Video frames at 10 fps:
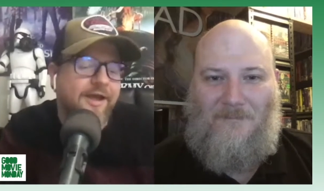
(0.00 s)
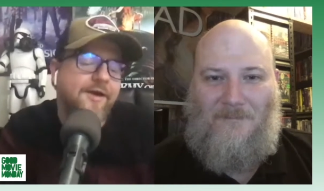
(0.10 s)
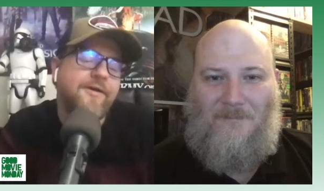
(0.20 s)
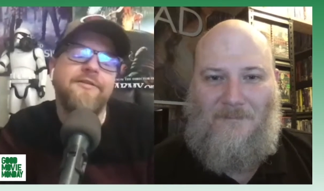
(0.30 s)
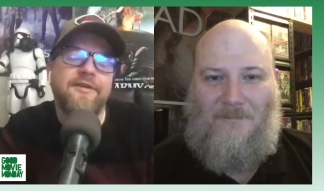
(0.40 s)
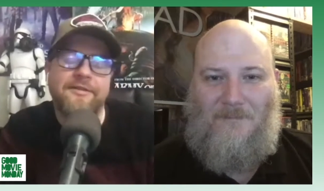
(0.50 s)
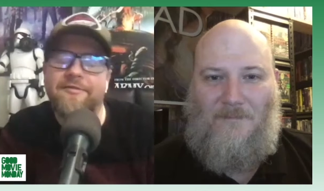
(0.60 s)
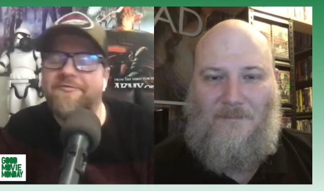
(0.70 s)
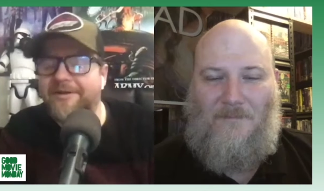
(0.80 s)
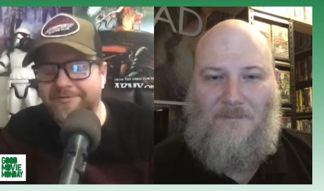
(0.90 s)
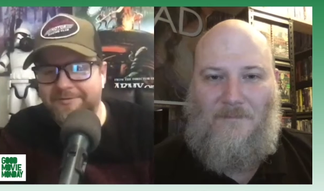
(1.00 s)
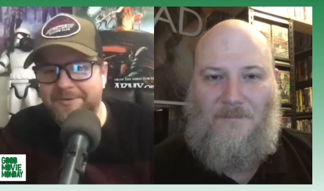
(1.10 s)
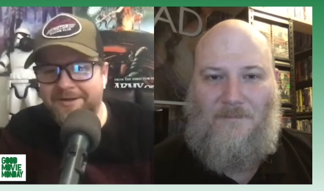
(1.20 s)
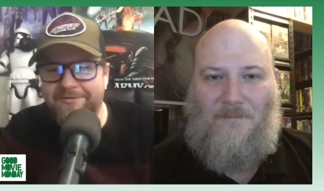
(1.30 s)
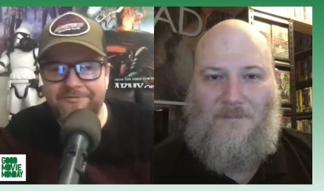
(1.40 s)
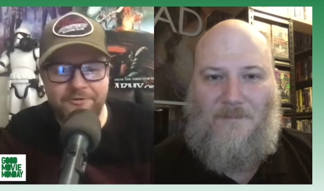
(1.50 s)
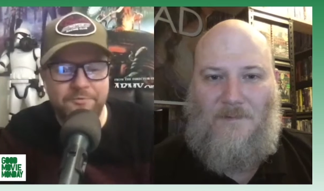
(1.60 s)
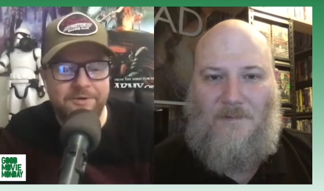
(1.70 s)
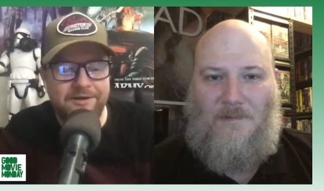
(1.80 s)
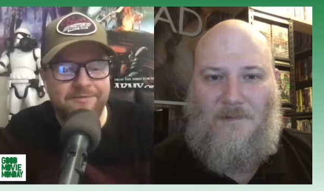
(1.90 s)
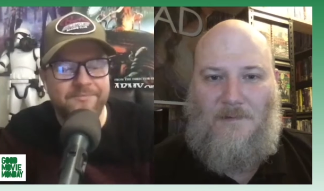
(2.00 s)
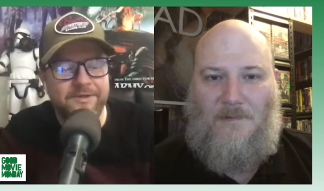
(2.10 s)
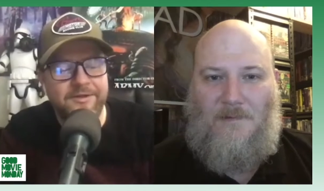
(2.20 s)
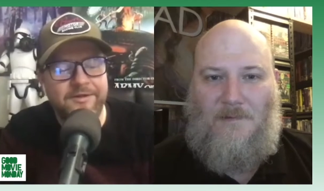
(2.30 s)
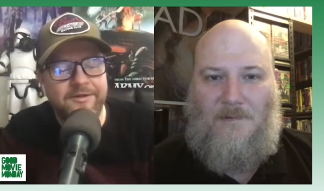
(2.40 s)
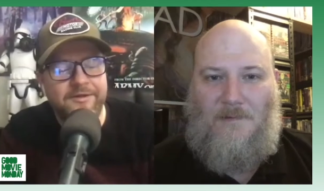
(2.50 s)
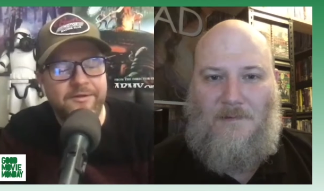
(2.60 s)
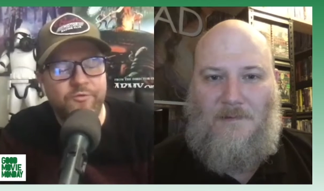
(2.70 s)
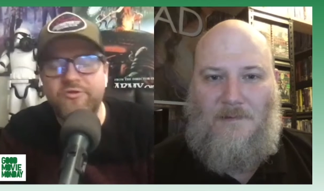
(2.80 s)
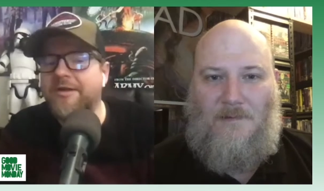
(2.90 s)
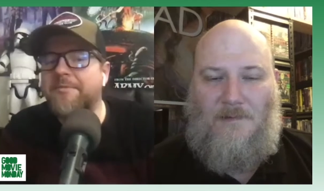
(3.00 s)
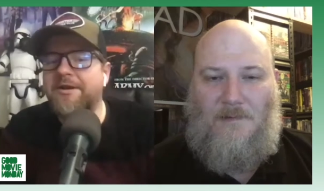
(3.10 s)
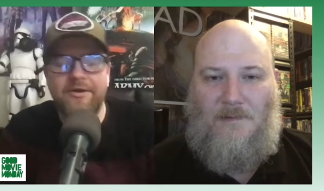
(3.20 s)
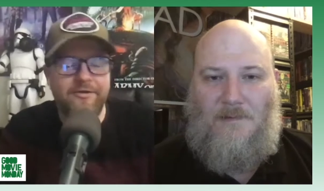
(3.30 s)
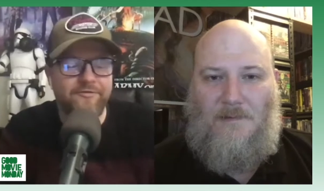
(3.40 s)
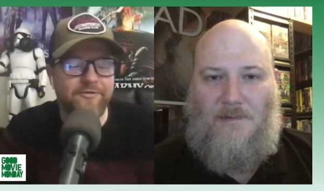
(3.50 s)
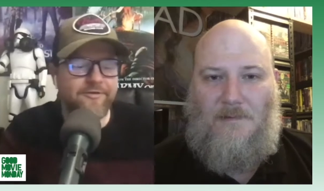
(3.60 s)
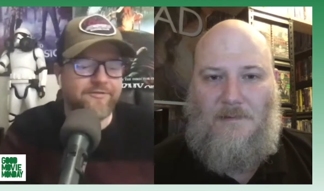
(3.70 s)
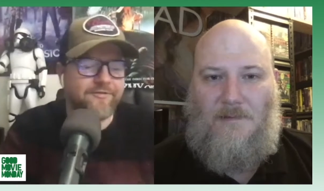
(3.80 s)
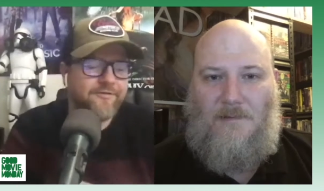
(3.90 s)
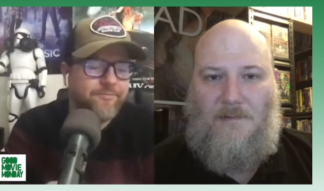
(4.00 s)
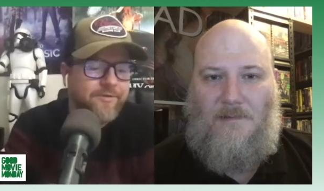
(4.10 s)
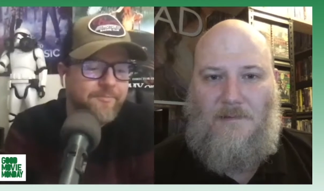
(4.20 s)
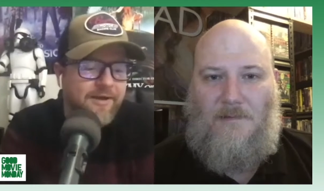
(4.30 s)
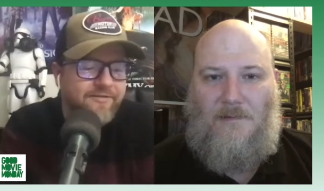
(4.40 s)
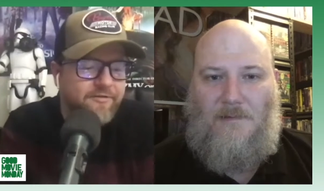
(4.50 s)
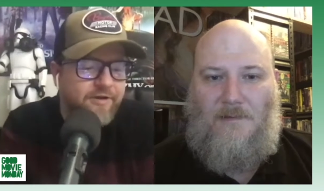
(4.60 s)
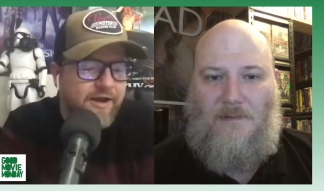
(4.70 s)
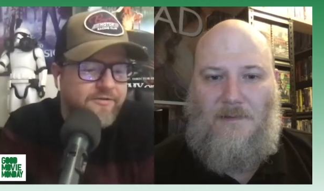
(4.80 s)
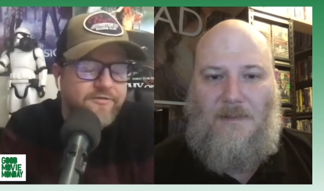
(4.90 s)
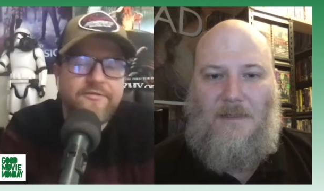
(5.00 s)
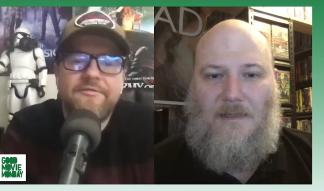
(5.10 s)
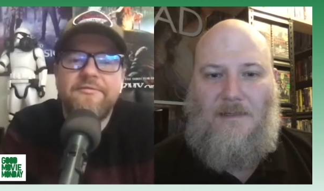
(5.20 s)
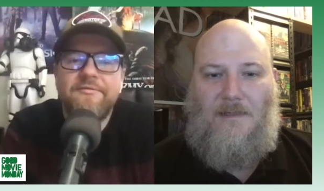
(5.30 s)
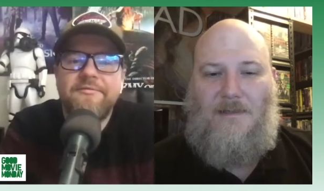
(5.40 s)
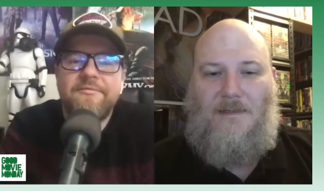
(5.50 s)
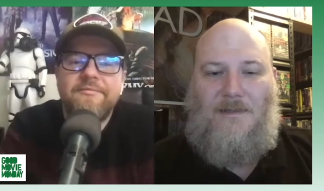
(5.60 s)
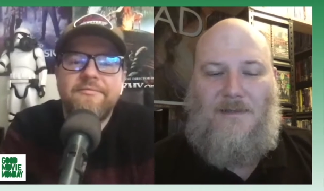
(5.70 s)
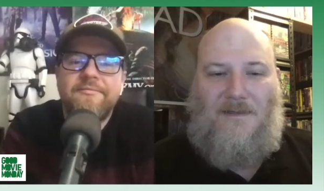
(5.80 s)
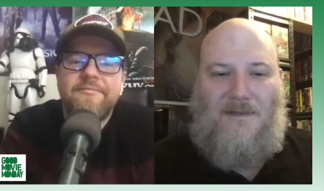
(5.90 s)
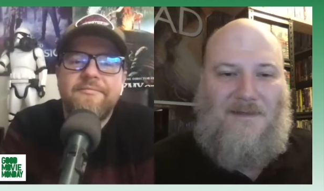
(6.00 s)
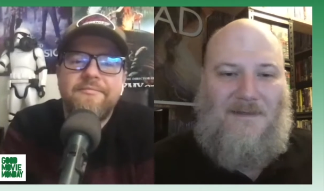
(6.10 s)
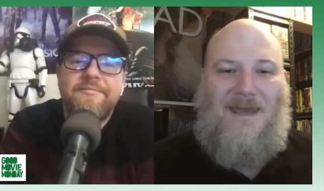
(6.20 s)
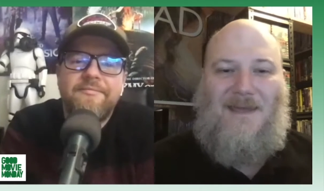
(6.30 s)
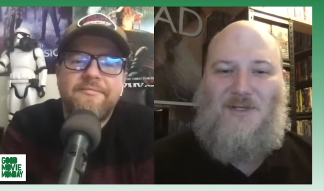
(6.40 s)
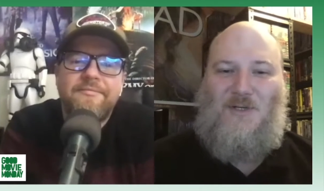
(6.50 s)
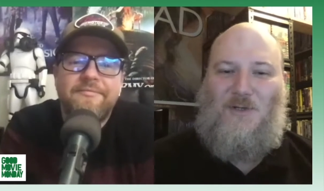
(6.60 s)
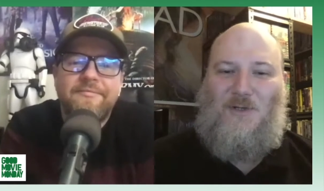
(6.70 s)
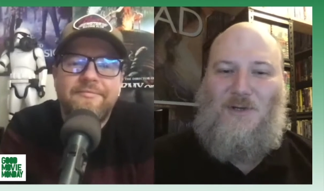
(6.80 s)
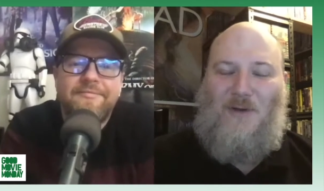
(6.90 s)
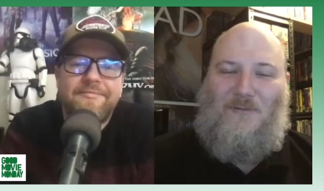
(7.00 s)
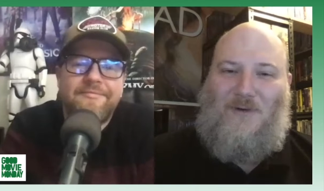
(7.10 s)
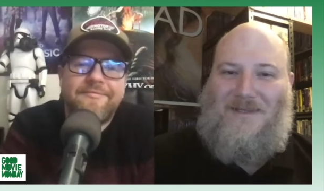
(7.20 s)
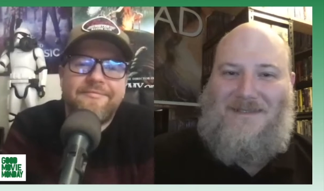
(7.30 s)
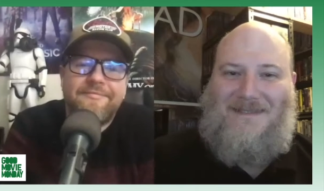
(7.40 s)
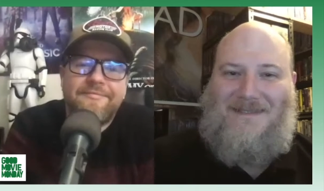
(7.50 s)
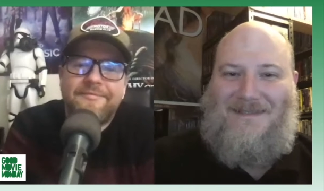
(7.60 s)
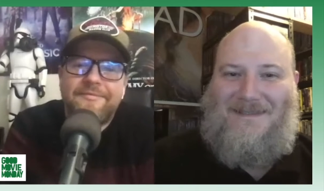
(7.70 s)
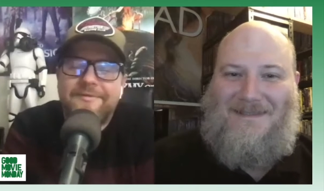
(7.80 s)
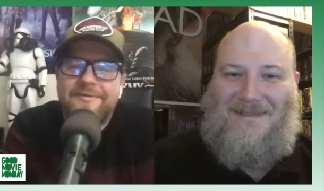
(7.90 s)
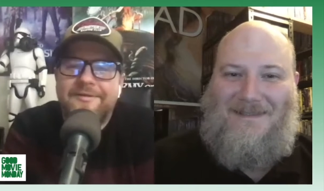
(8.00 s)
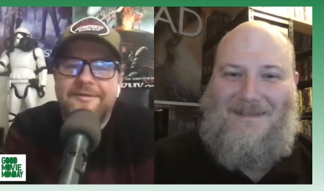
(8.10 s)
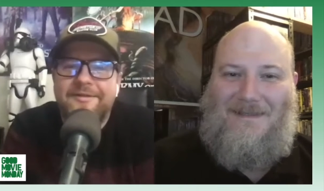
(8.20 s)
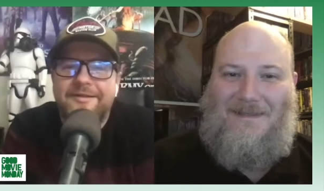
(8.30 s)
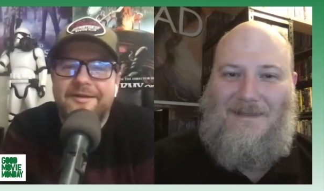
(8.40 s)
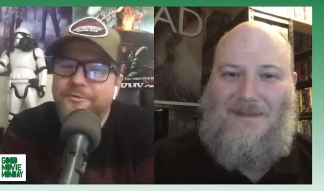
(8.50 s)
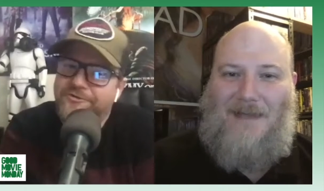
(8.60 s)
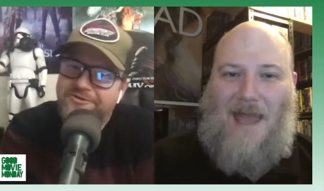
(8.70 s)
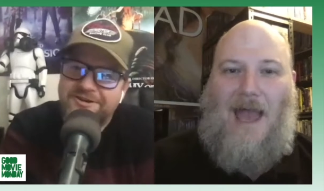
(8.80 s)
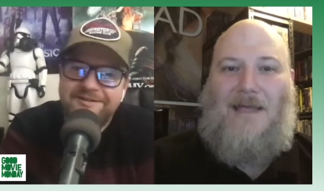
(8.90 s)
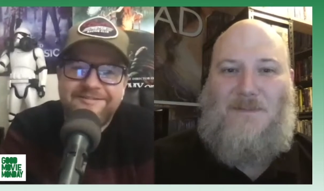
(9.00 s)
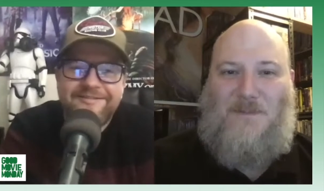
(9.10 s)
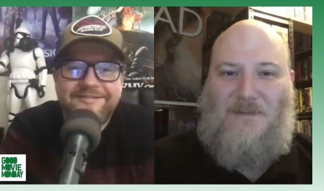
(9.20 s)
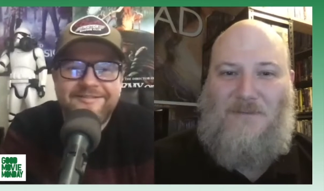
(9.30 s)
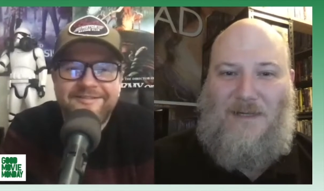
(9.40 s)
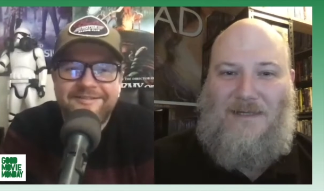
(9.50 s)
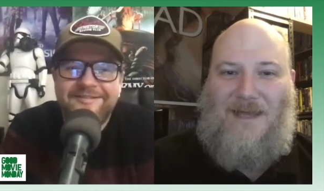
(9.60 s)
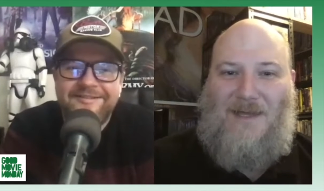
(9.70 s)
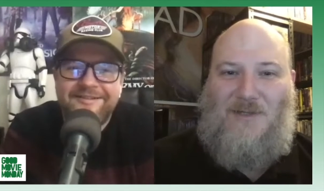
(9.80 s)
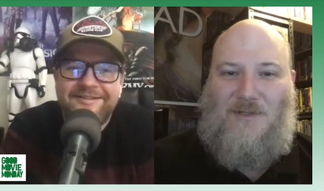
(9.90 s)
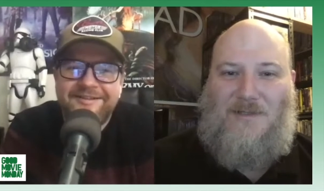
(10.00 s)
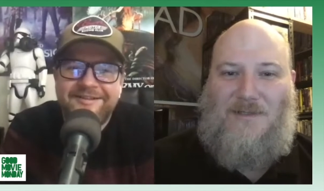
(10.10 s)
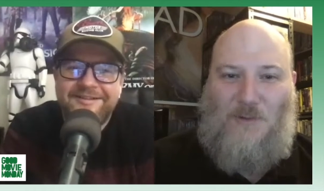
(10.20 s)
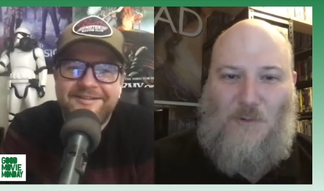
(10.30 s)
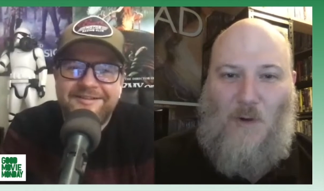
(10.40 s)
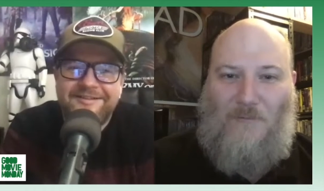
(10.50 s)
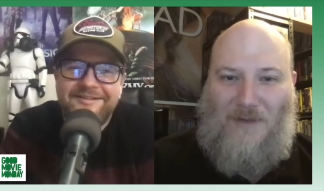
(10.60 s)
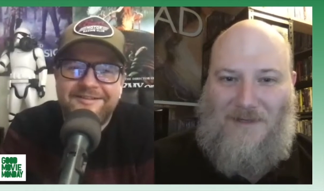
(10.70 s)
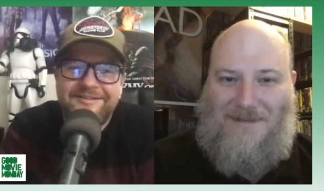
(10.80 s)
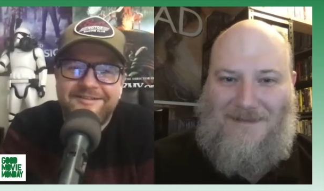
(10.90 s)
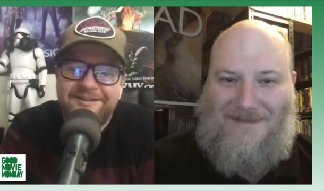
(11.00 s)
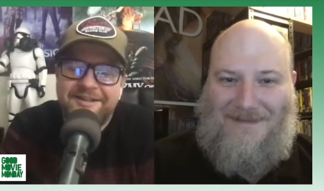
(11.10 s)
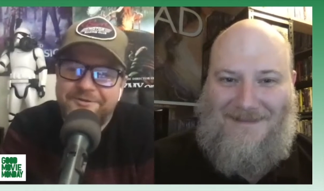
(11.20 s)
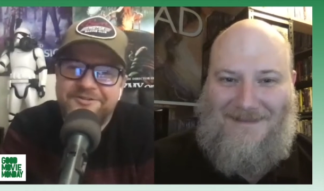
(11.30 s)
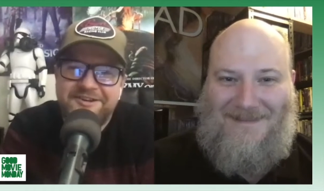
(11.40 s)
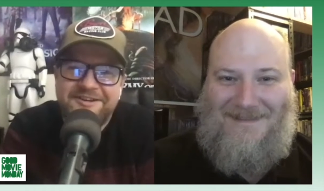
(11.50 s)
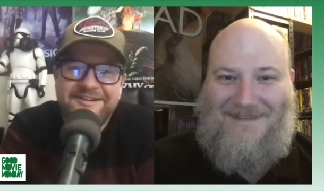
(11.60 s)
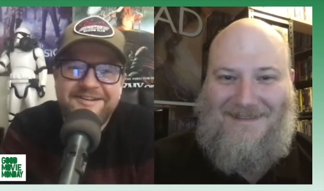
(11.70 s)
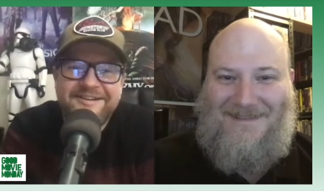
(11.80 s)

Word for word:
Speaker 1: how each other felt about the film. Um, would you like me to go first, just with a basic reaction?
Speaker 2: Yeah, sure. You go first. That was Ash, shit. Very dangerous. You go first. Yeah, that was shit.